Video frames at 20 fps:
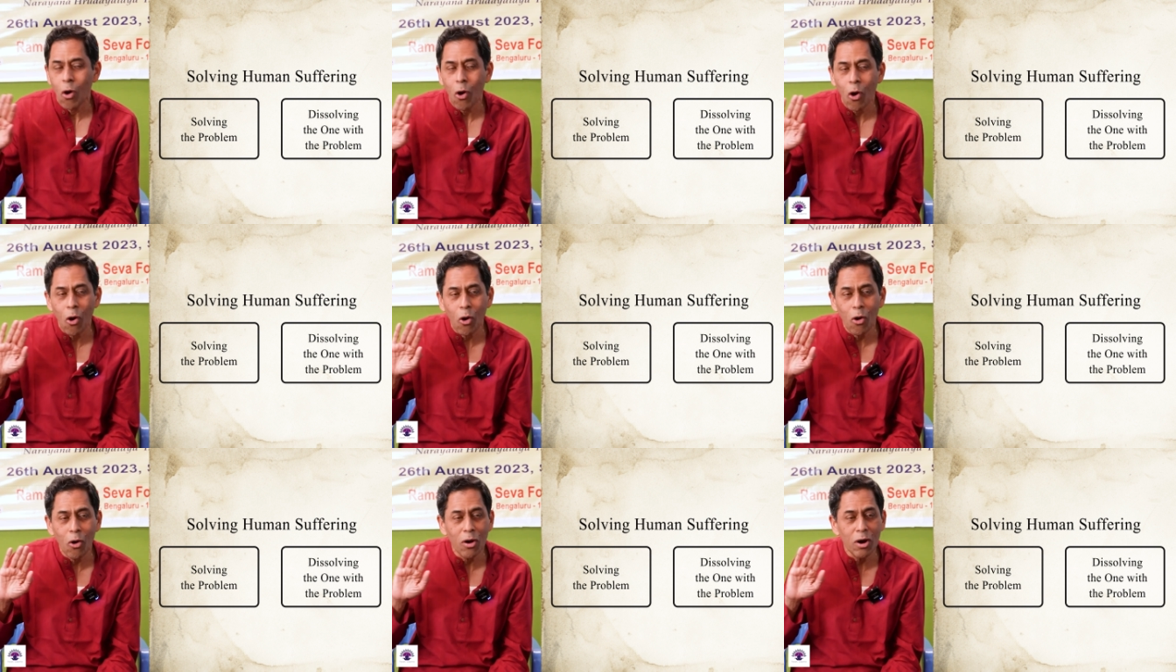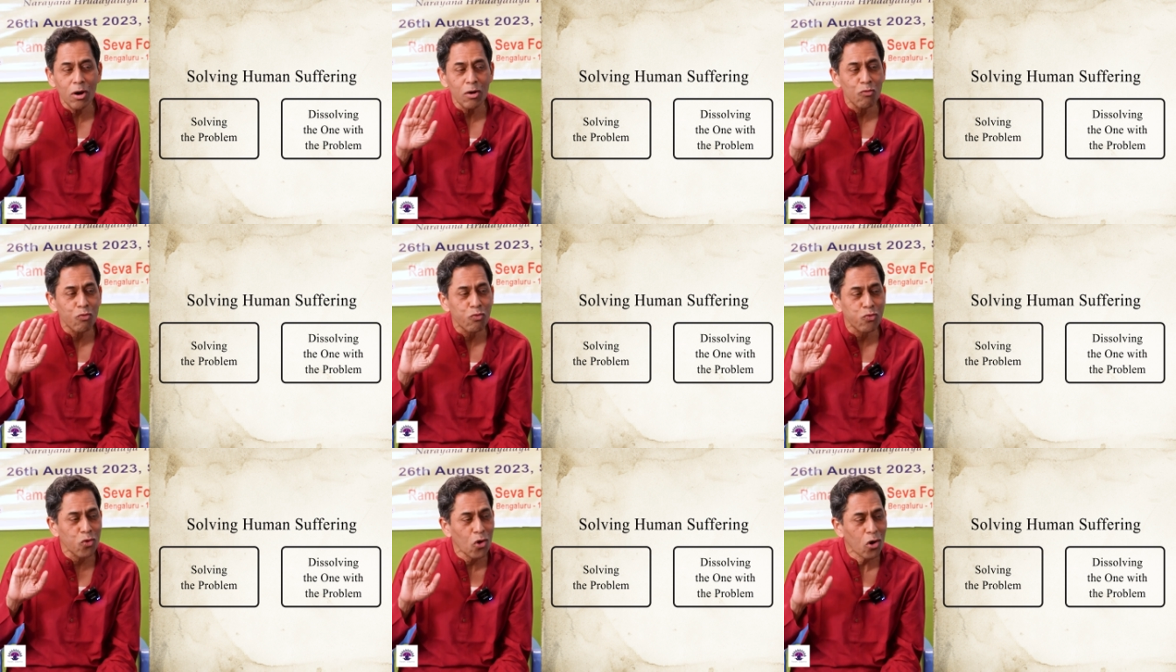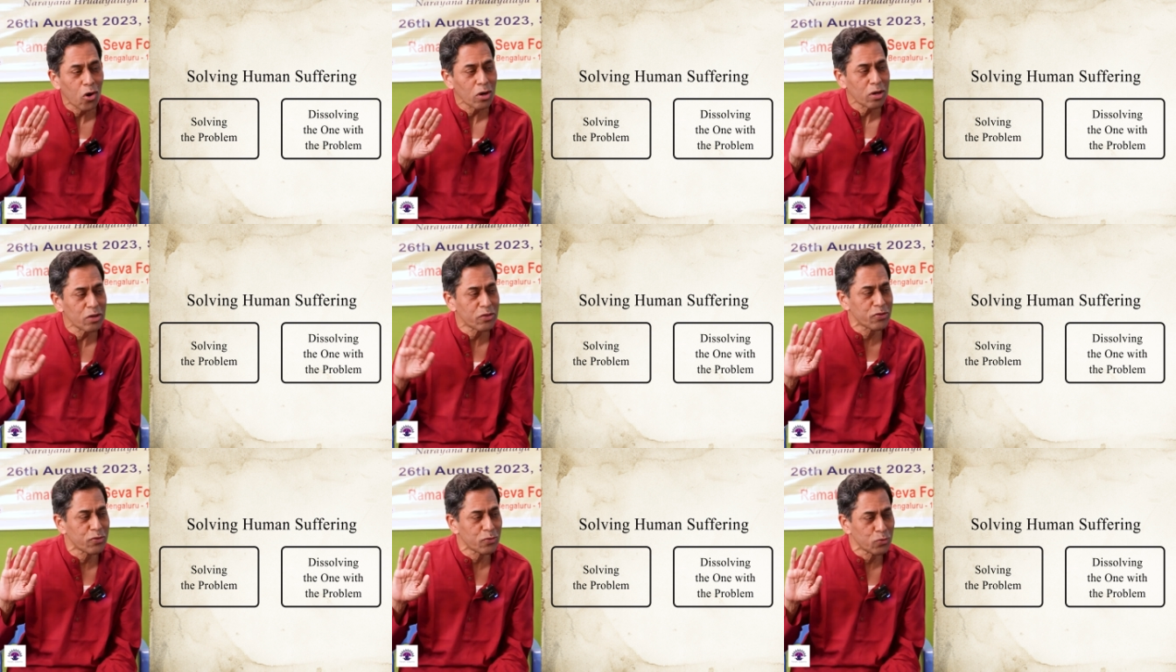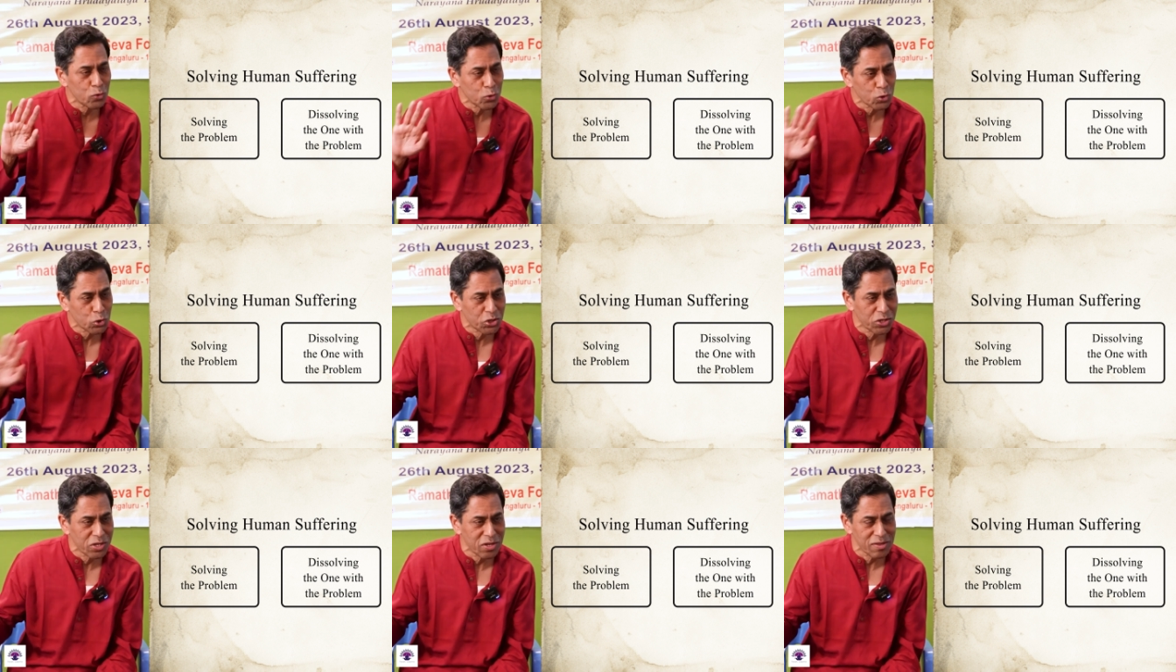All false
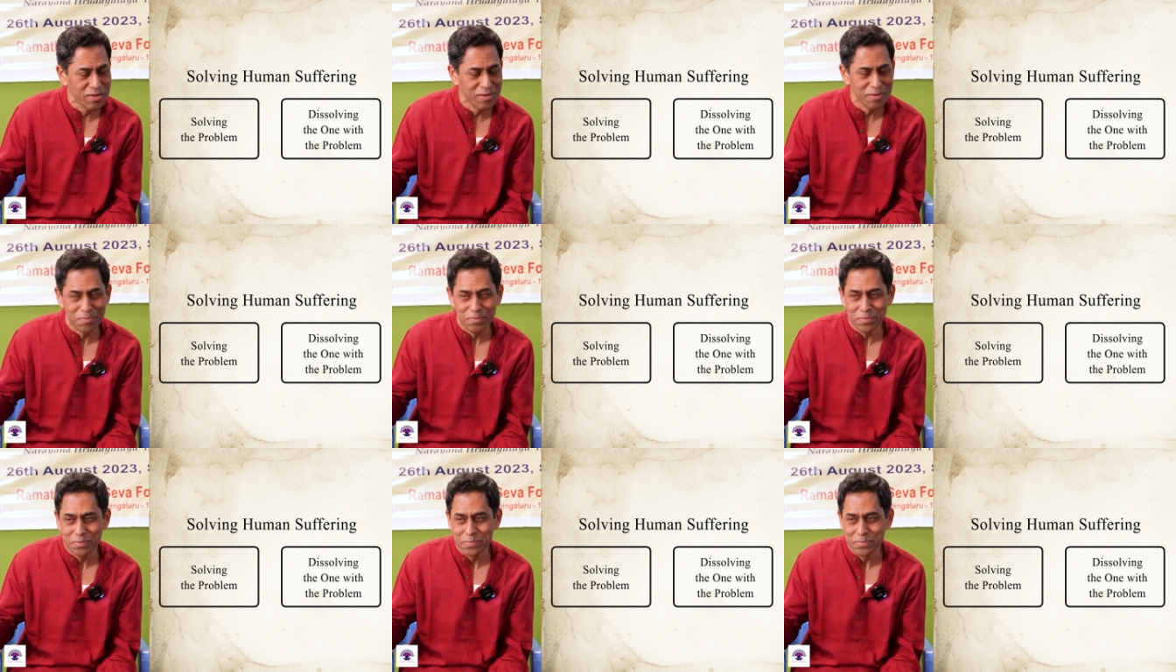notions.